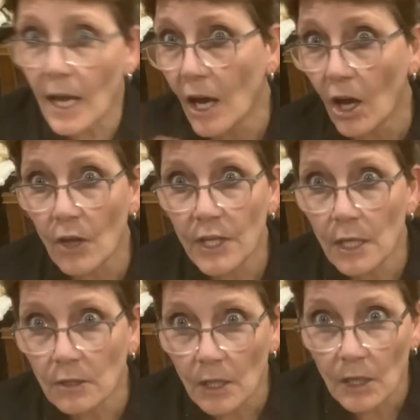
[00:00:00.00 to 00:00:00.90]
all the
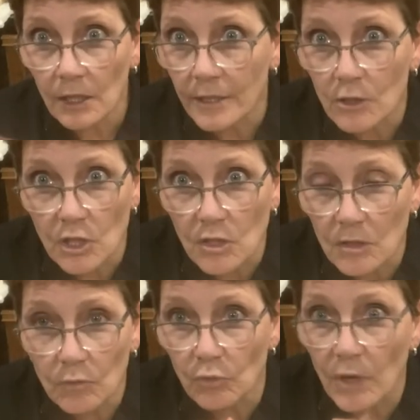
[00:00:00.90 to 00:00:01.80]
alcohol ink just
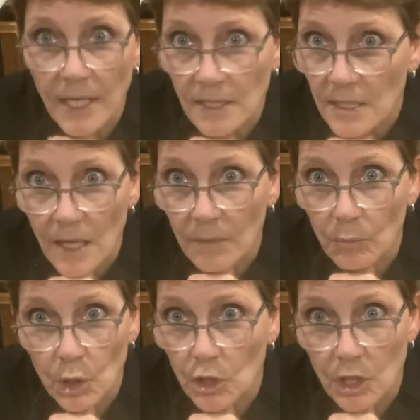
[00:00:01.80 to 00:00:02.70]
runs and
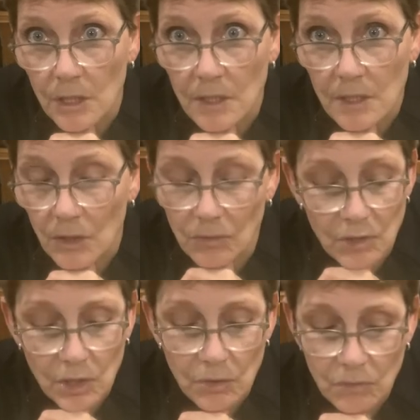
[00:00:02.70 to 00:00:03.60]
merges. You
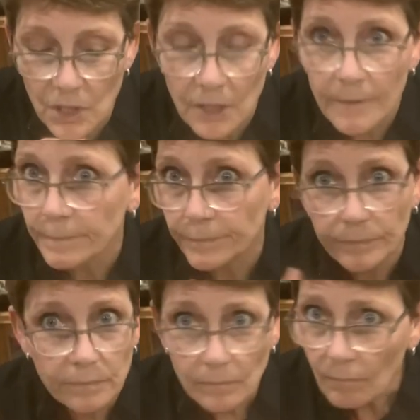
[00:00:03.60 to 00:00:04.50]
don't,
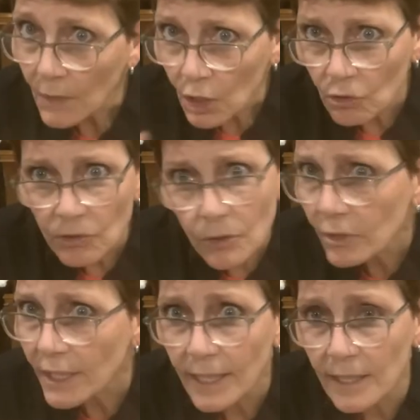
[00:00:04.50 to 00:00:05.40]
you don't
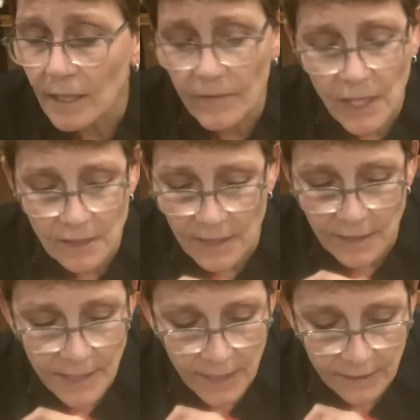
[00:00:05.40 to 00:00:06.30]
get any of that
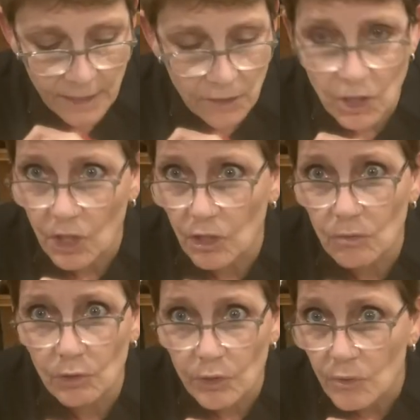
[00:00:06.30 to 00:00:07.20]
detailing in there. You
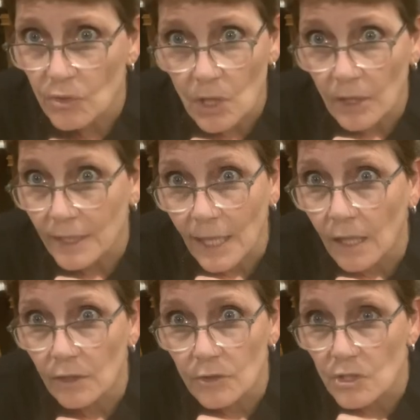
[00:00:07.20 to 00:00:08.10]
lose all the
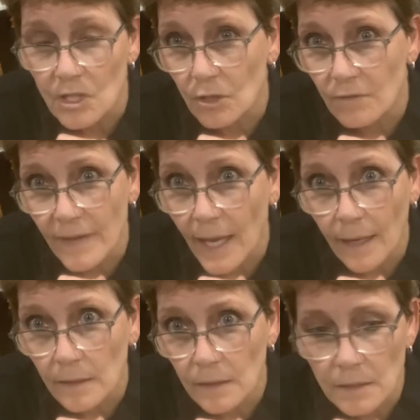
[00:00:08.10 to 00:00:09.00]
colors that you've
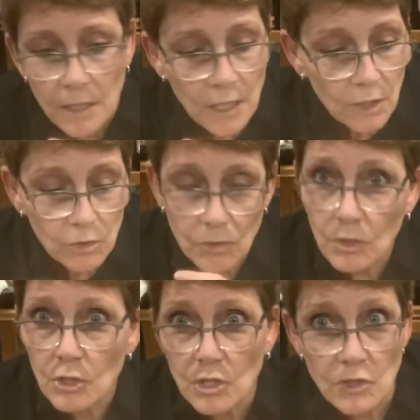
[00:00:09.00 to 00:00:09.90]
added. You
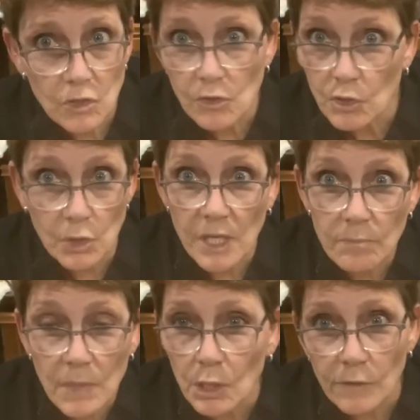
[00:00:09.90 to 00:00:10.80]
could just do straight
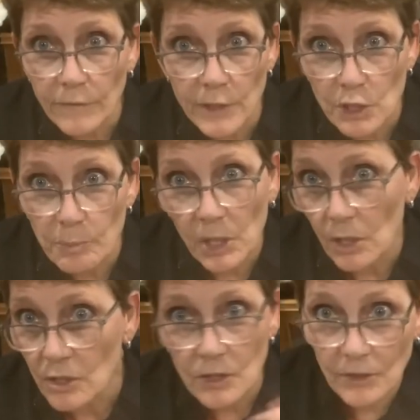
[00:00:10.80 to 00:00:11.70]
mirror finish
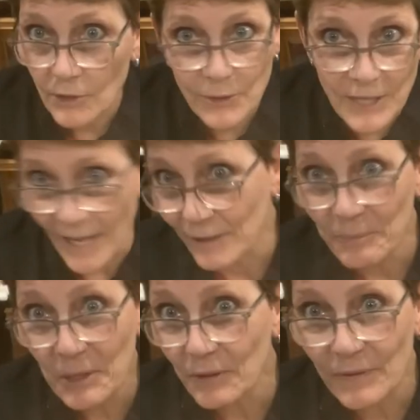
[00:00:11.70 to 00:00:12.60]
balls. You just had the
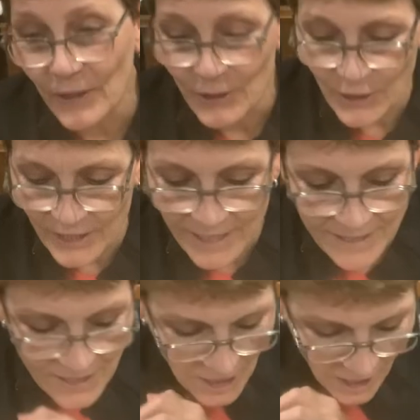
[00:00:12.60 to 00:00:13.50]
mirror finish on the
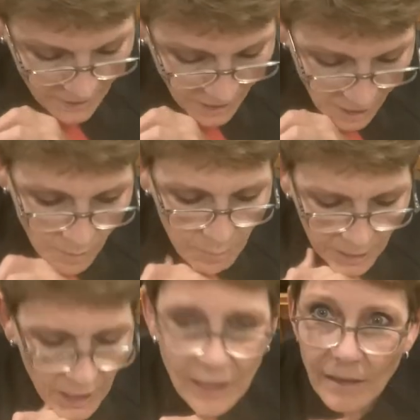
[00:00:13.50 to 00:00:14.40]
inside, but
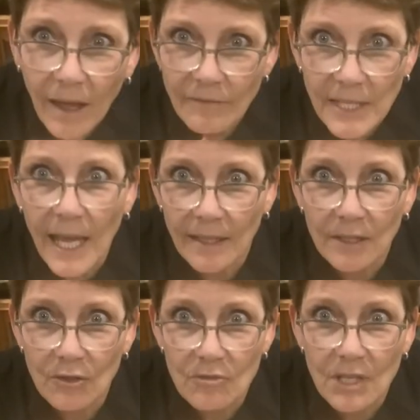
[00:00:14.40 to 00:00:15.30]
I loved
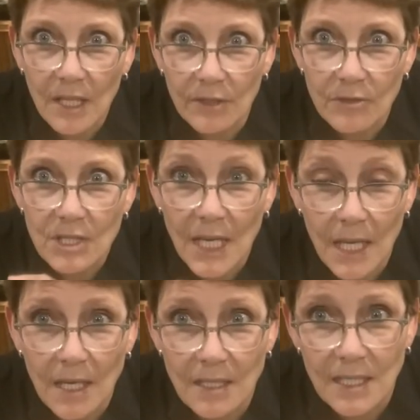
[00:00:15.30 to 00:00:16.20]
adding those colors.
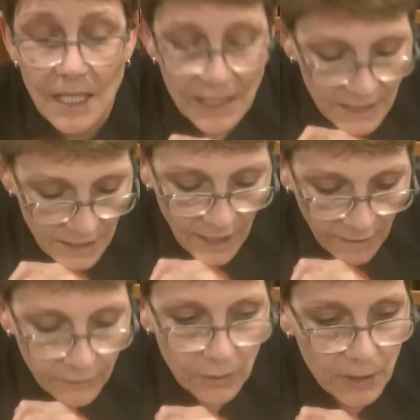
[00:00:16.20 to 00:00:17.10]
And I did
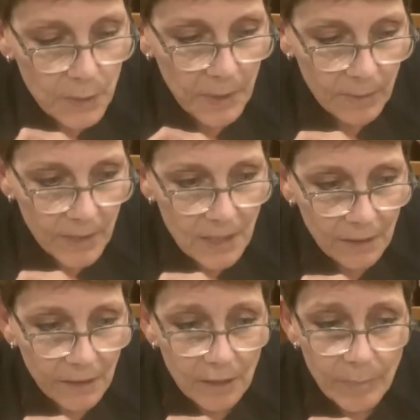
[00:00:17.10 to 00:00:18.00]
have to experiment a
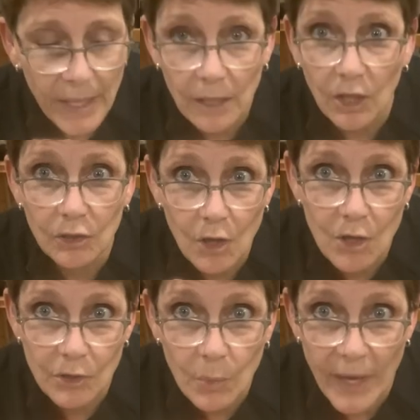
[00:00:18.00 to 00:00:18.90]
little bit
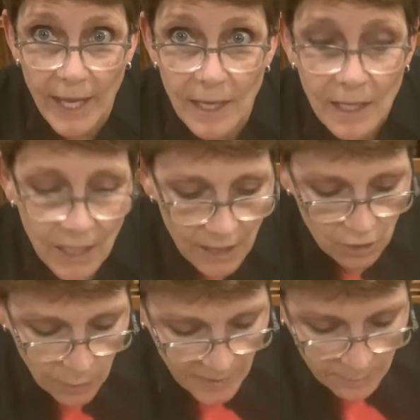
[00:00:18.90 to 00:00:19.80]
along the way
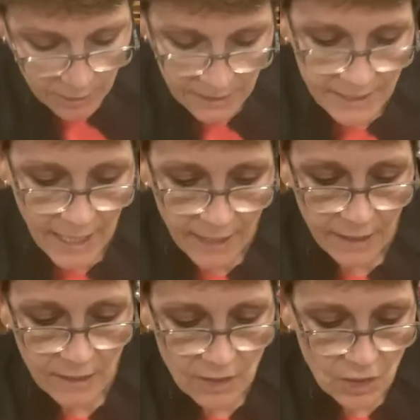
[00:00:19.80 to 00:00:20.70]
to be able to get
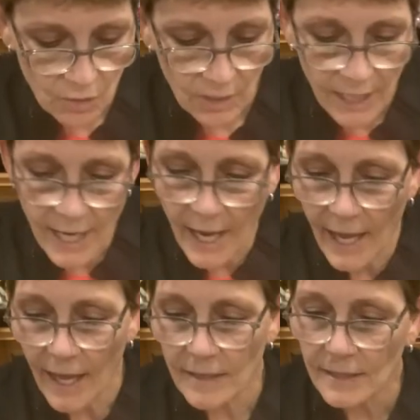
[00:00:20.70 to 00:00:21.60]
it so that I
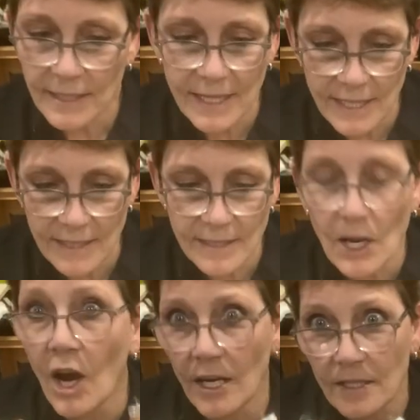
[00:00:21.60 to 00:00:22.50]
had these
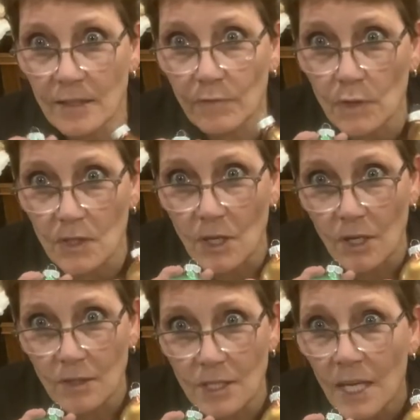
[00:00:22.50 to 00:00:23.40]
kinds of
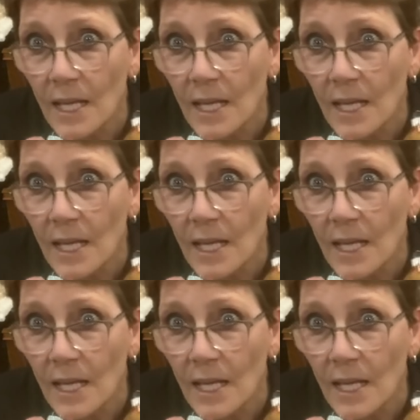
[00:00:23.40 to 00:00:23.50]
results.